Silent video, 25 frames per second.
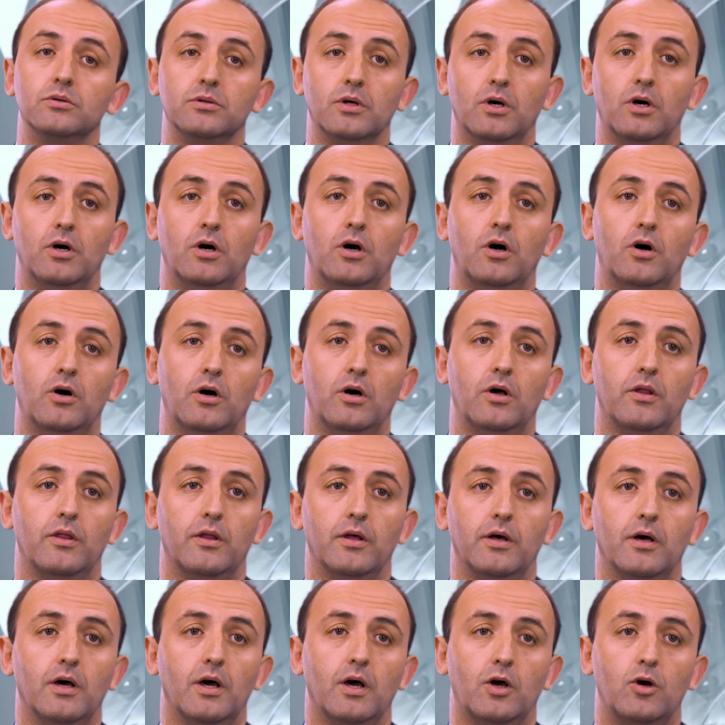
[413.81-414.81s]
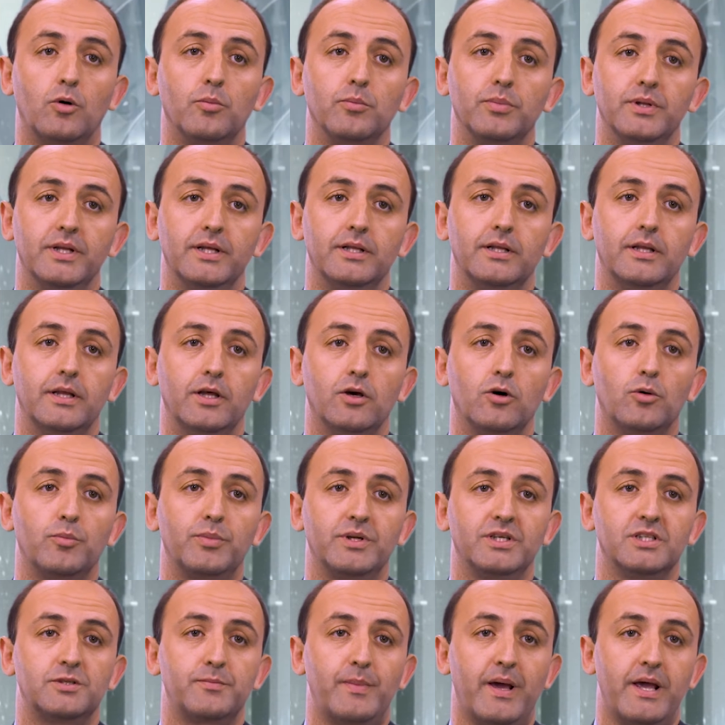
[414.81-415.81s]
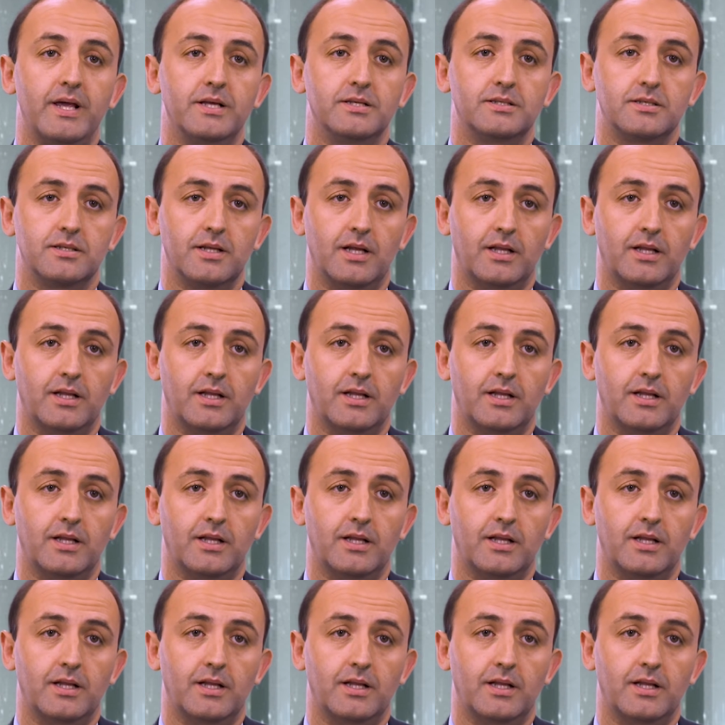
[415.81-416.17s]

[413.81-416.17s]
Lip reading: the completely open space